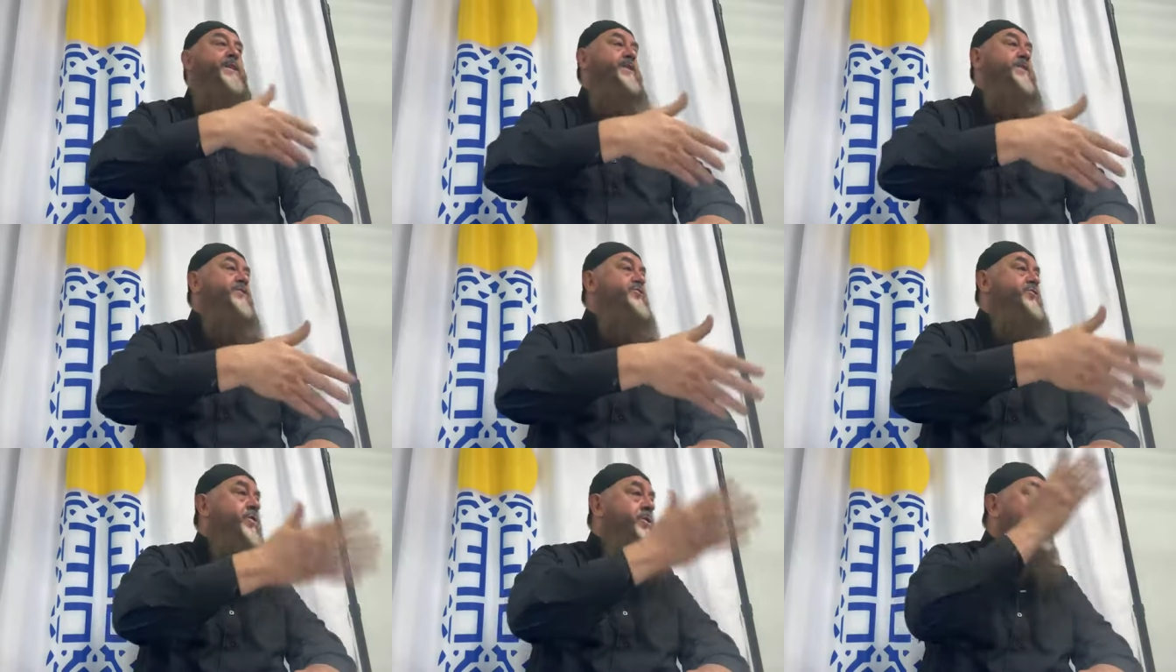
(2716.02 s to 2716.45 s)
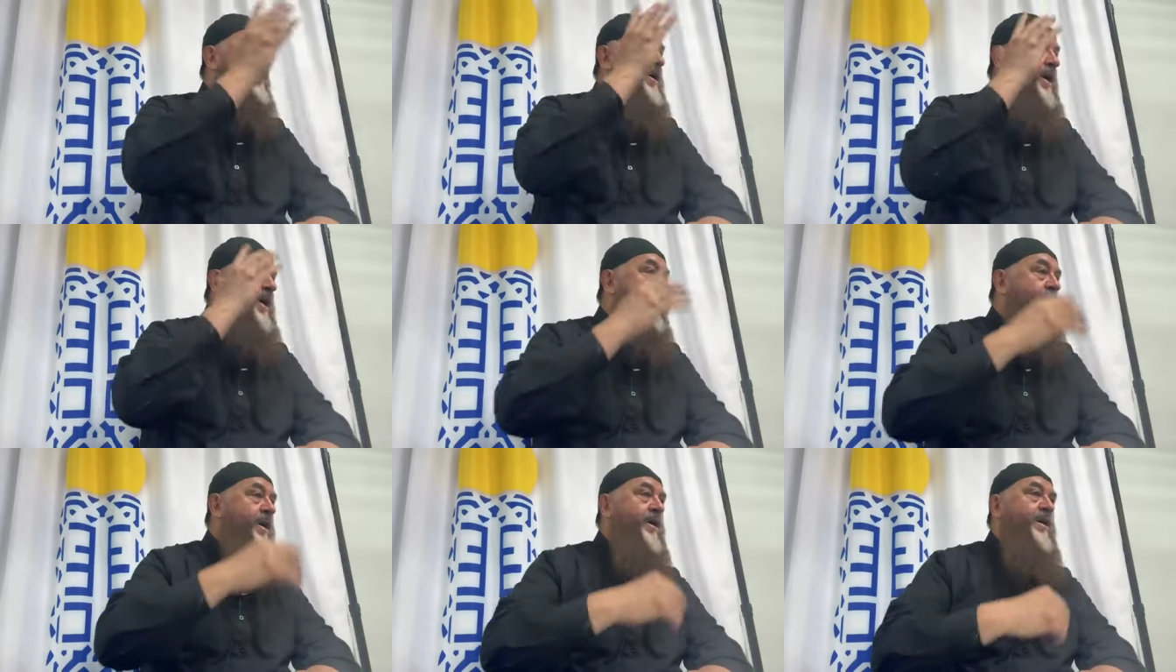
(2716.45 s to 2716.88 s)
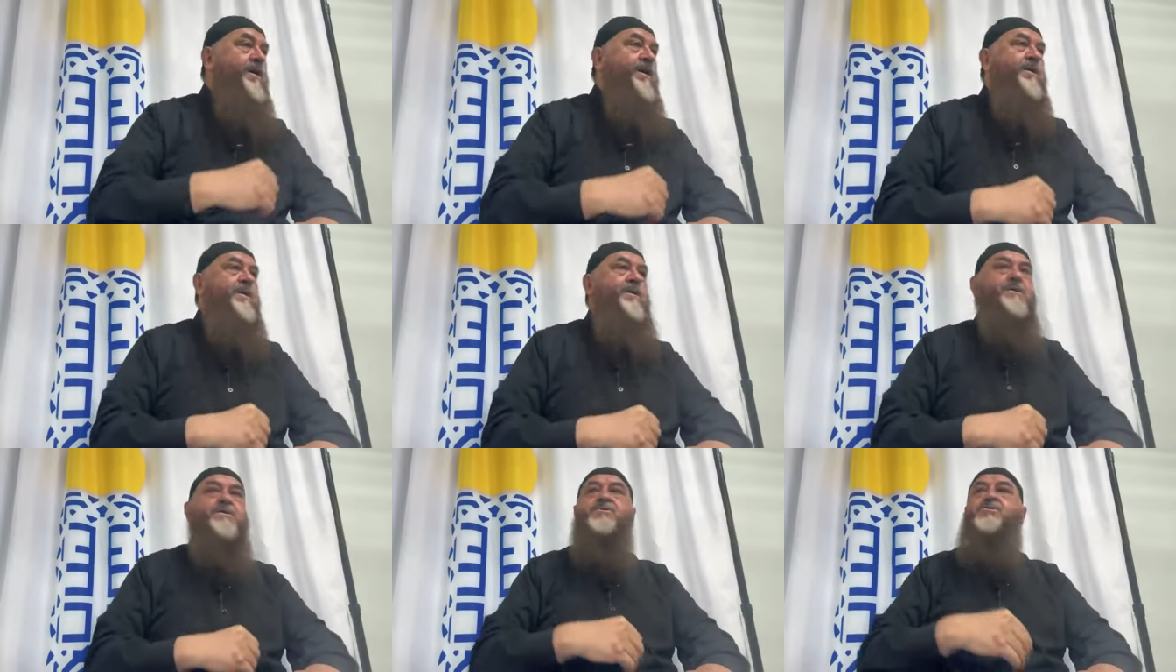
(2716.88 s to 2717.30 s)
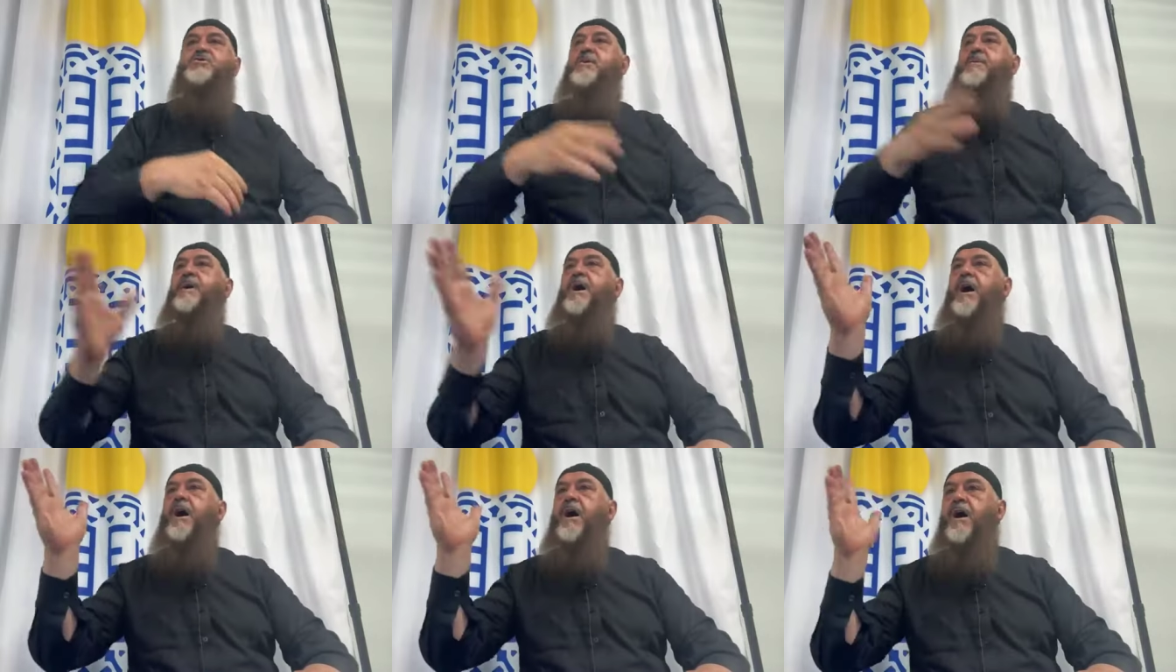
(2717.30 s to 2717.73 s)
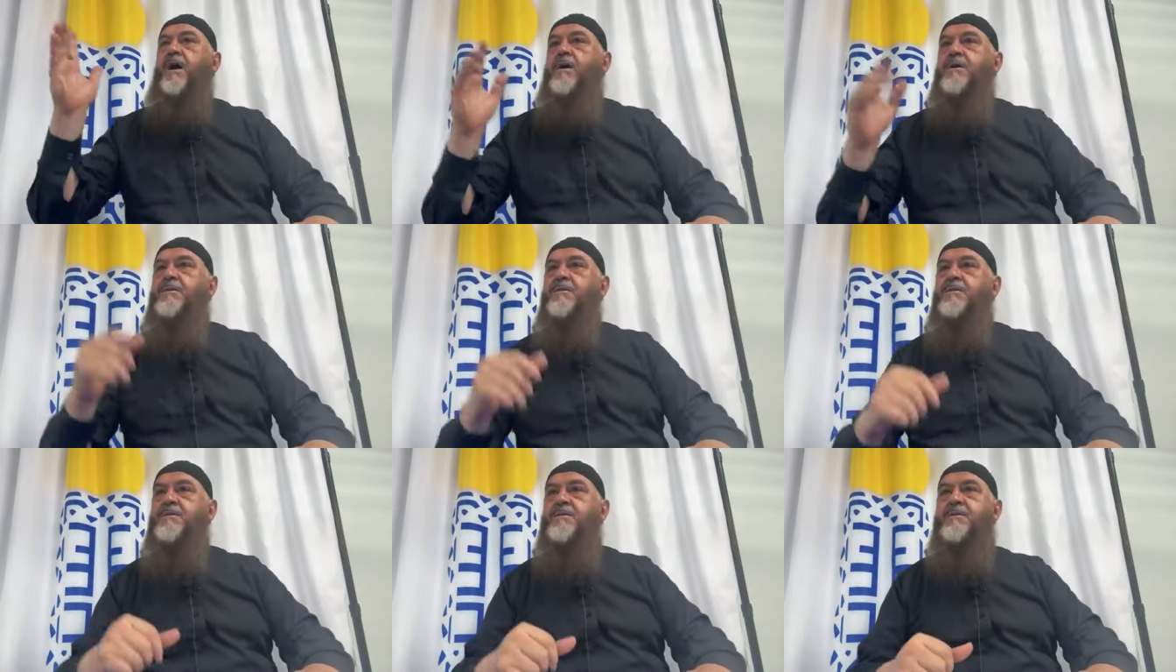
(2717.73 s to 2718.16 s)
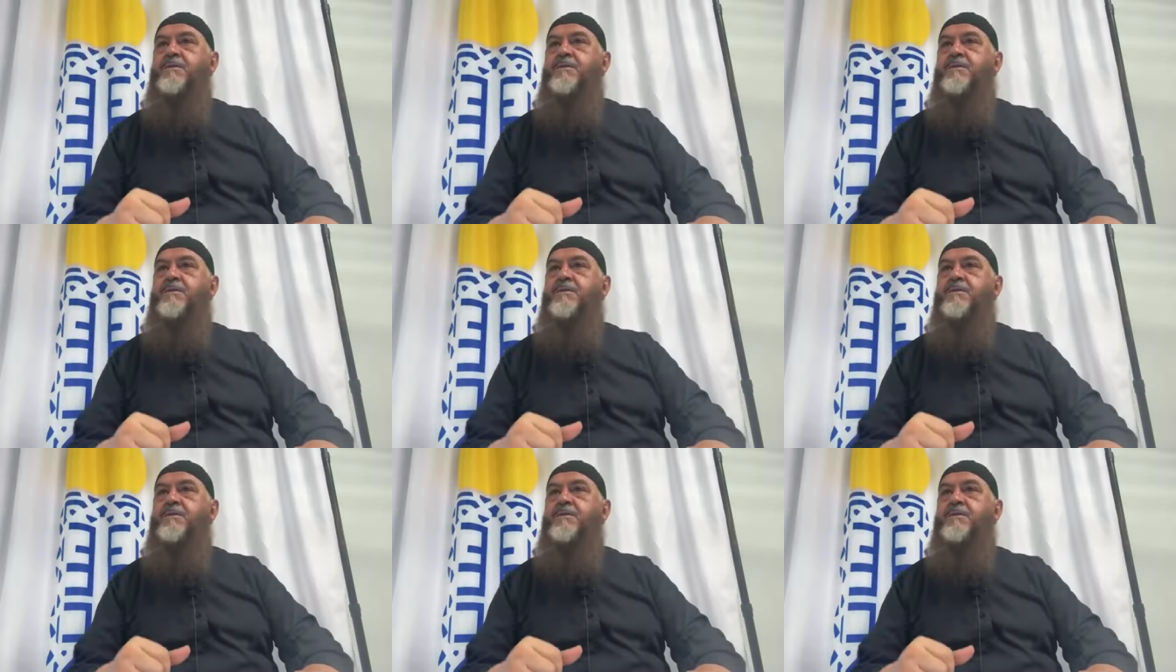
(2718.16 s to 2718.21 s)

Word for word: pray the sunnah jama'ah